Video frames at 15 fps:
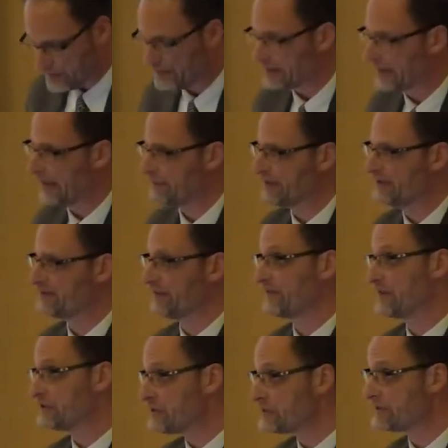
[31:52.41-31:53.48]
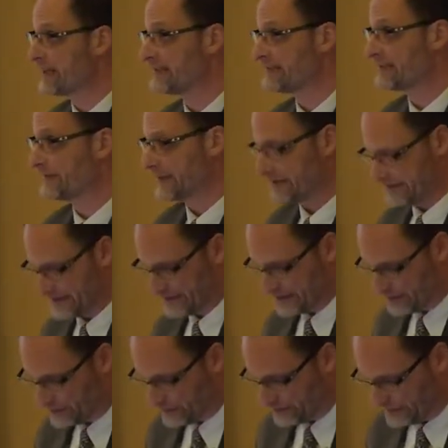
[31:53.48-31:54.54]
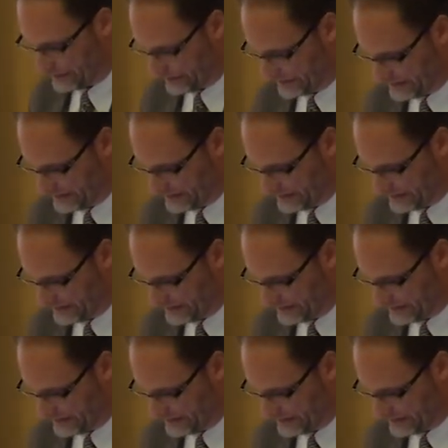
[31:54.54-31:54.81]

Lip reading: with copies of the New Testament in Kikuyu.